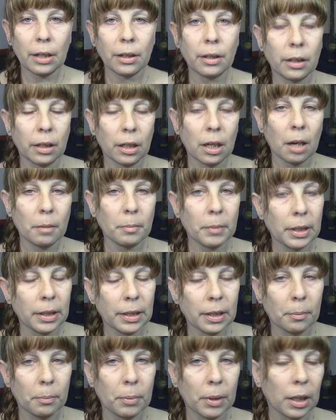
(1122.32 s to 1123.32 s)
down in the
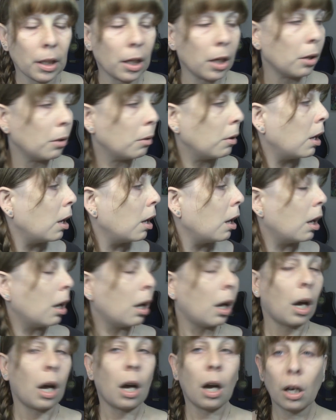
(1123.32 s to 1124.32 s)
comments below.
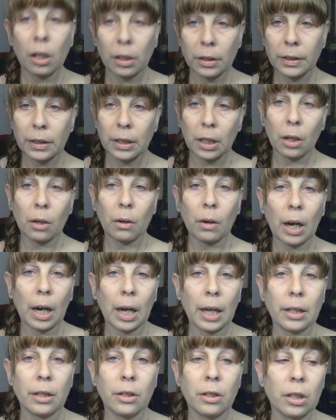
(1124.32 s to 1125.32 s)
Also,
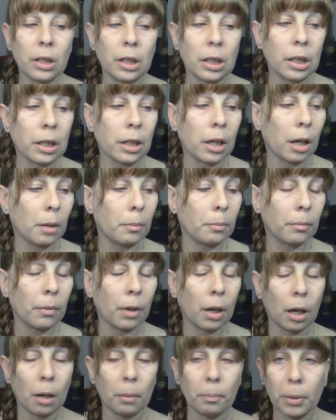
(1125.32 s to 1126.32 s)
I did
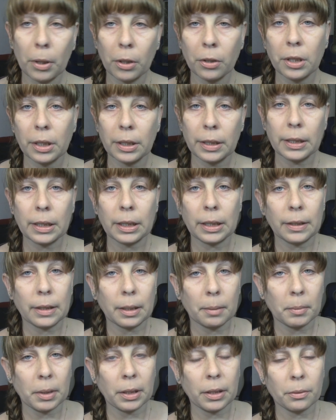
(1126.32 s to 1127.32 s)
purchase the
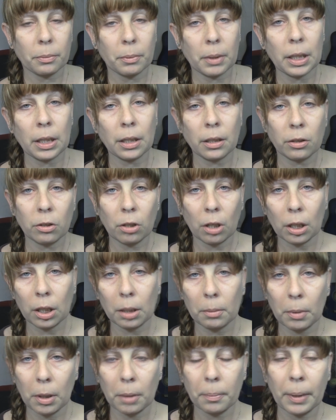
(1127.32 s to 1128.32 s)
Semi-Sweet
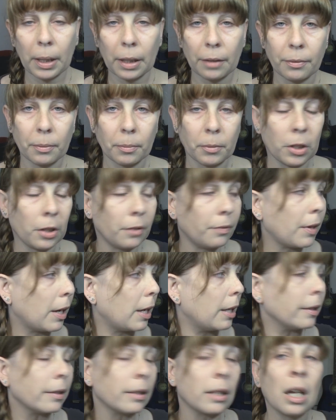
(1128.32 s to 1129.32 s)
Chocolate Bar Palette from Too
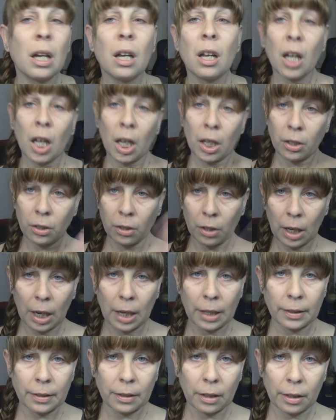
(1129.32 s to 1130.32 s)
Faced. You
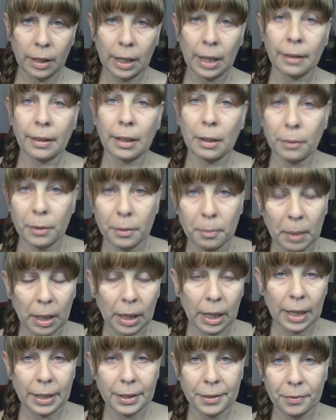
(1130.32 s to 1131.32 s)
guys saw that. That was my
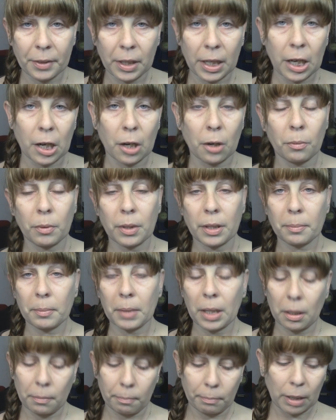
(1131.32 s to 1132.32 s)
last video, was
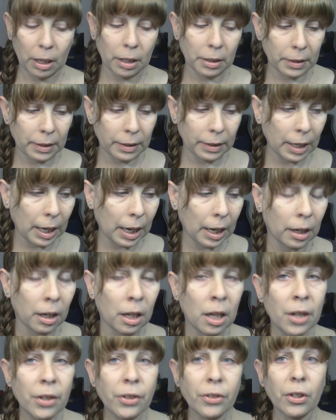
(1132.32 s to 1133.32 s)
me unboxing that.
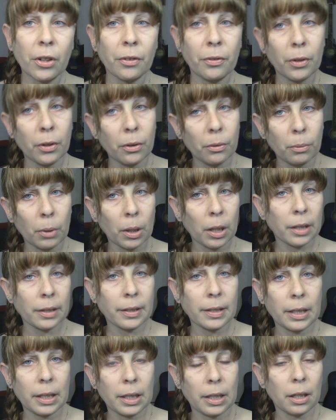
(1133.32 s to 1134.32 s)
So if you want to
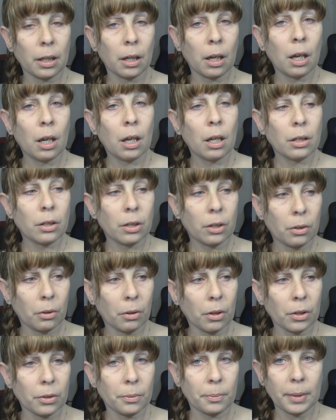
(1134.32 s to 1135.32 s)
see
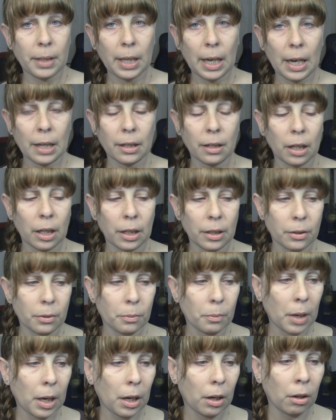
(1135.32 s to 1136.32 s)
tutorials with that
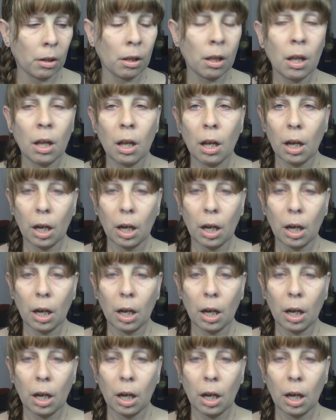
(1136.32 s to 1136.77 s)
as well,